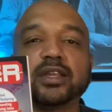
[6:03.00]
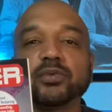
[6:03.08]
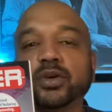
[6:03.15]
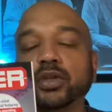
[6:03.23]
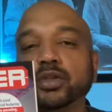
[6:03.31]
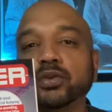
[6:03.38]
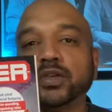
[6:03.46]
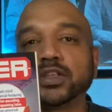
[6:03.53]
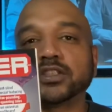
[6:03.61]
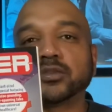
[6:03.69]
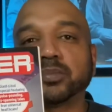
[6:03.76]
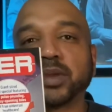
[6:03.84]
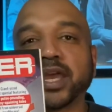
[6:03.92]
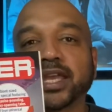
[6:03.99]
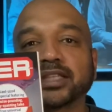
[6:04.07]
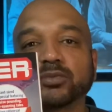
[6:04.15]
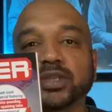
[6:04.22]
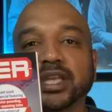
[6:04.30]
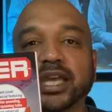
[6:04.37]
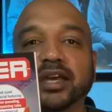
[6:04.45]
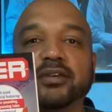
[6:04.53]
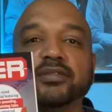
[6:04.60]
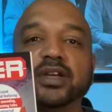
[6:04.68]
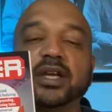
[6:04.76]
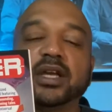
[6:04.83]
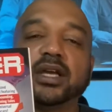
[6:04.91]
what you expect. We
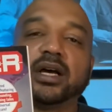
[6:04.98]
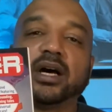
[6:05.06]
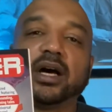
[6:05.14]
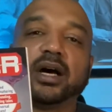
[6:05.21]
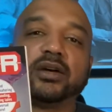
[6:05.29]
have a